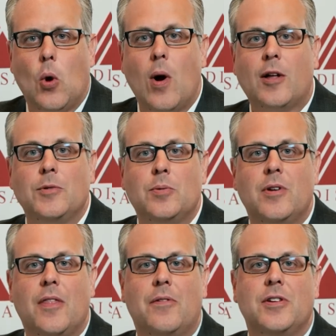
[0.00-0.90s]
Welcome to
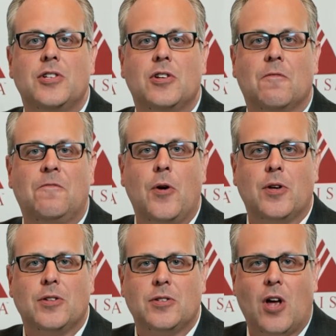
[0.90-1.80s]
another edition of
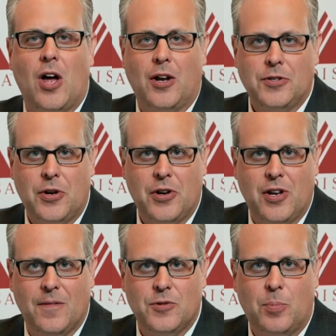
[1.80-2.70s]
Focus on
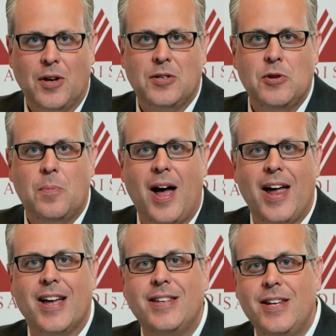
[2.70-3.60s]
Alternatives, brought to you
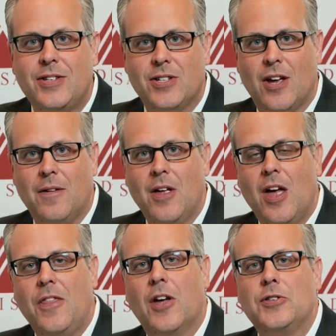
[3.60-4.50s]
by ADISA,
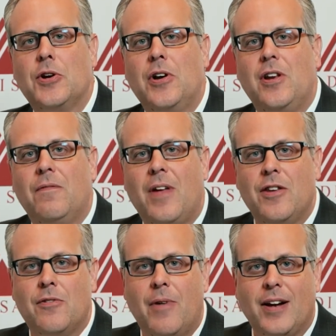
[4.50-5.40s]
the Alternative
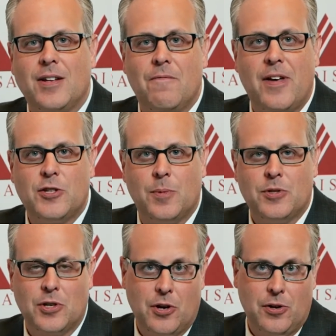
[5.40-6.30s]
and Direct
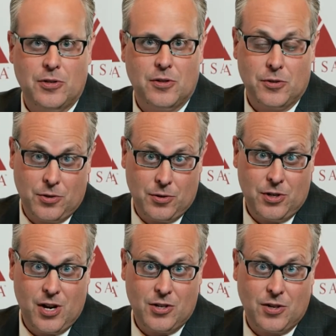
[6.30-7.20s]
Investment Securities
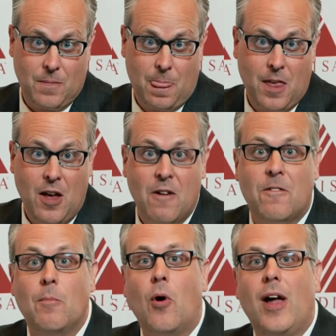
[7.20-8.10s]
Association.
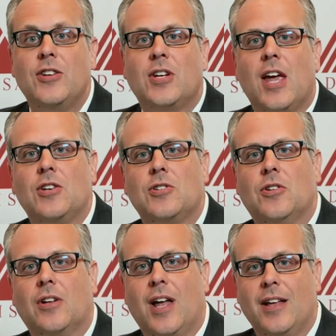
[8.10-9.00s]
For more
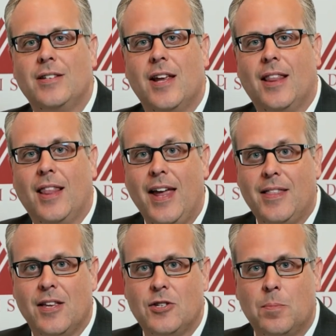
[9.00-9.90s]
educational content
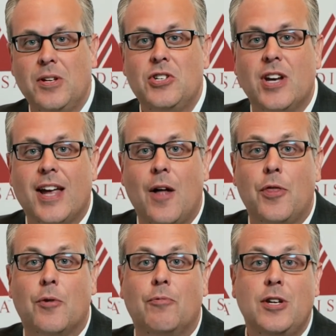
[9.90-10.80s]
like this, please check
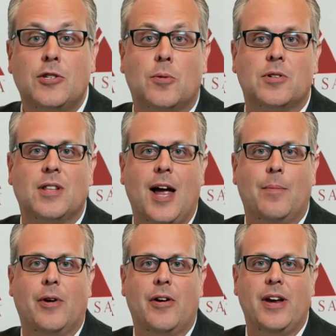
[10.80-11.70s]
out the resource
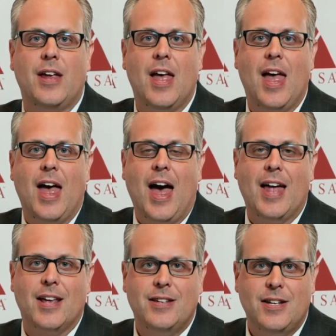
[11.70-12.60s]
library
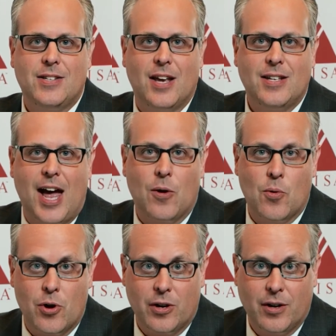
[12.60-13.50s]
at
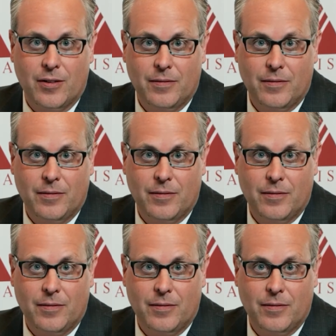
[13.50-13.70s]
adisa.org.